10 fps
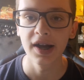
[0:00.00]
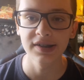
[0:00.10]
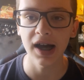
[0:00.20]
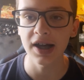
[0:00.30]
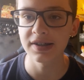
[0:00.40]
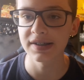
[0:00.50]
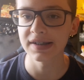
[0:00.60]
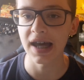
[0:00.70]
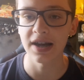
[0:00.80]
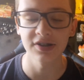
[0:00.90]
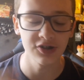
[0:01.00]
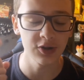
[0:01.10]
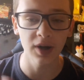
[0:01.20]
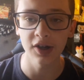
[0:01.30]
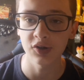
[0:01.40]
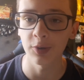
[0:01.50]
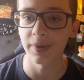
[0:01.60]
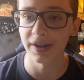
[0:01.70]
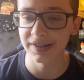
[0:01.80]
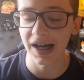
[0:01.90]
As I just said, as you guys saw
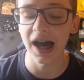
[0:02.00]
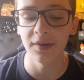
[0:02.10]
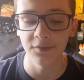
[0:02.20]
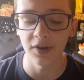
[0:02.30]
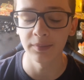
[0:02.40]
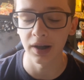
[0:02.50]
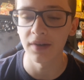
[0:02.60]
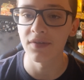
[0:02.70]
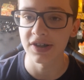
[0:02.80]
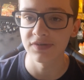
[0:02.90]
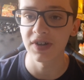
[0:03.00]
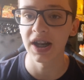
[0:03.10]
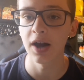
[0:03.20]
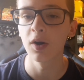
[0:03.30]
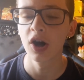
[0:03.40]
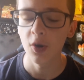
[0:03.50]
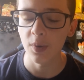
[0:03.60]
with the title and thumbnail of this video,